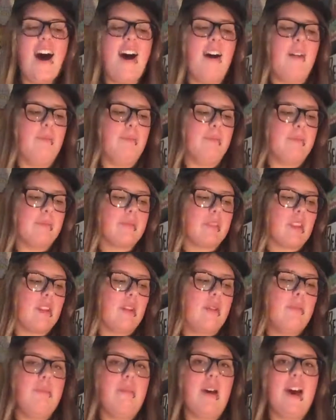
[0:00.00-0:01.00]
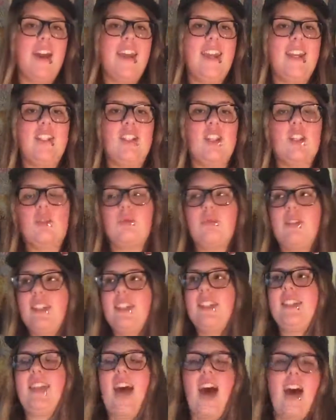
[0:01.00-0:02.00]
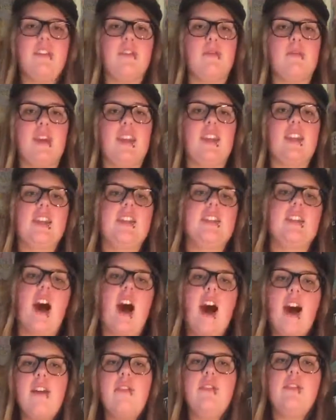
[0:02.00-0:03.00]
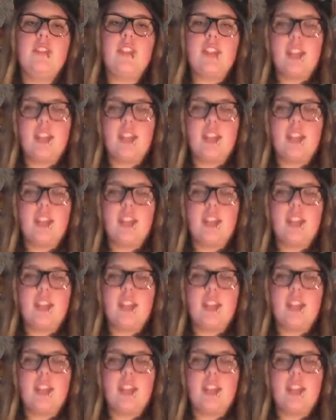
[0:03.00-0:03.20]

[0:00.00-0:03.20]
um, but it's just really sad for me because I've,